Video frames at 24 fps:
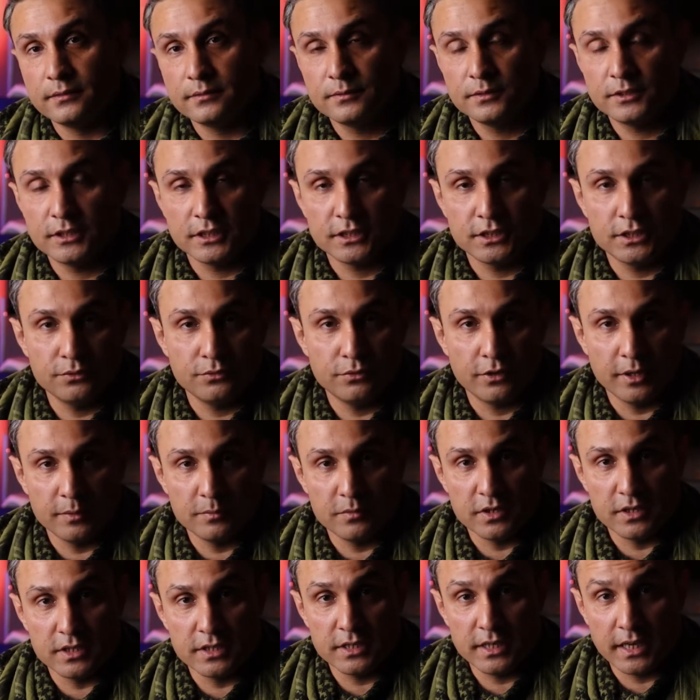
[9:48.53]
60
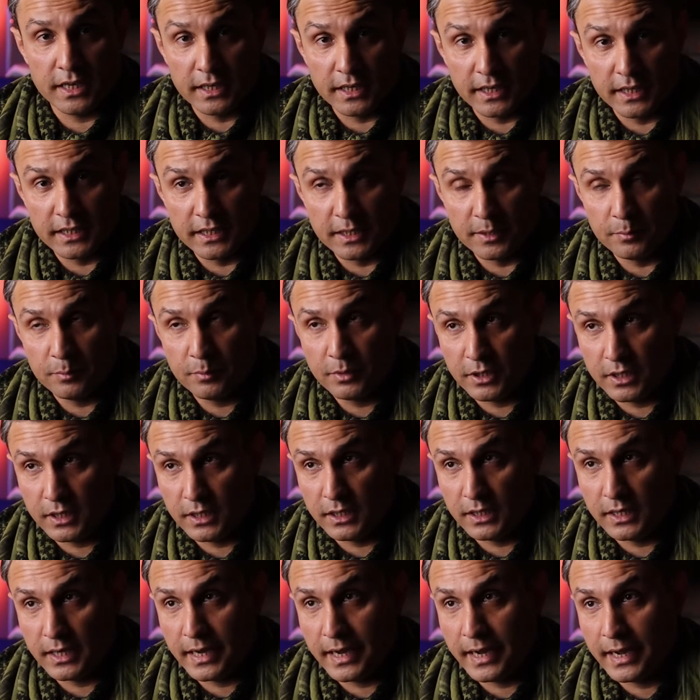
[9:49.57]
frames in
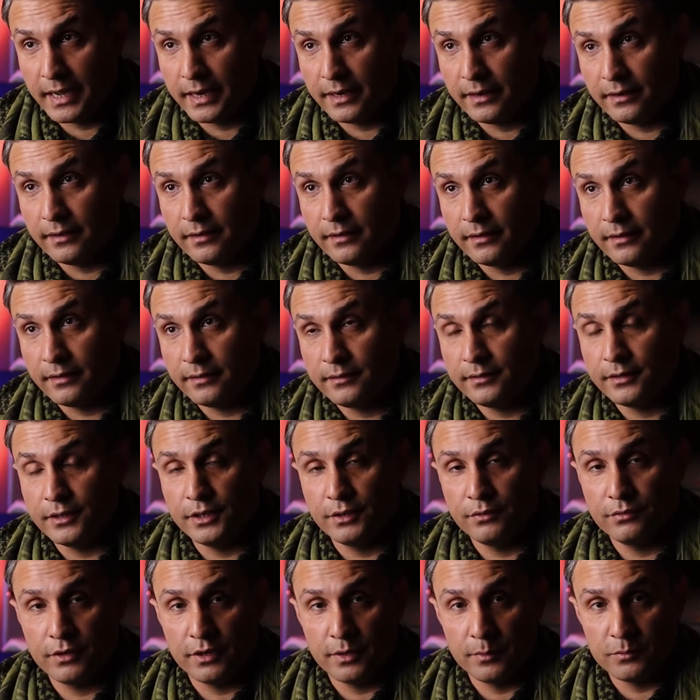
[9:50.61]
1080p, and and
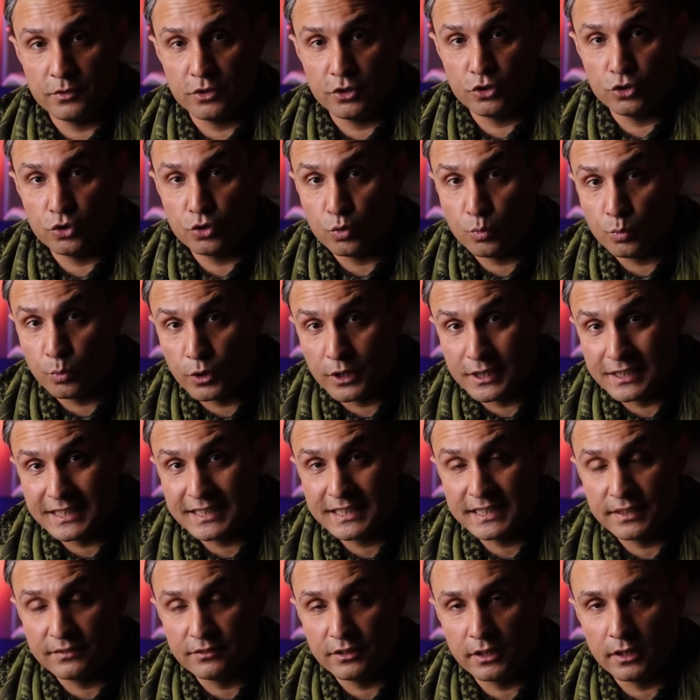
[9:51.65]
30 frames in
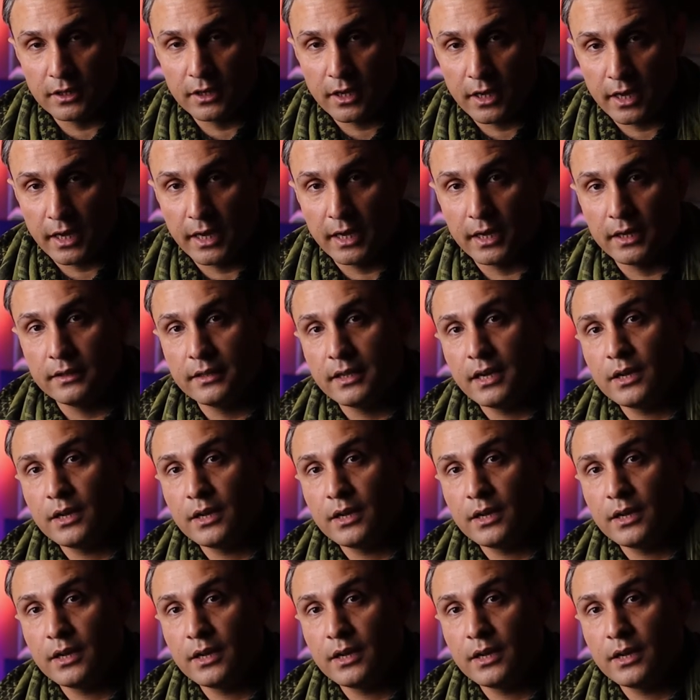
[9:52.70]
2.7K.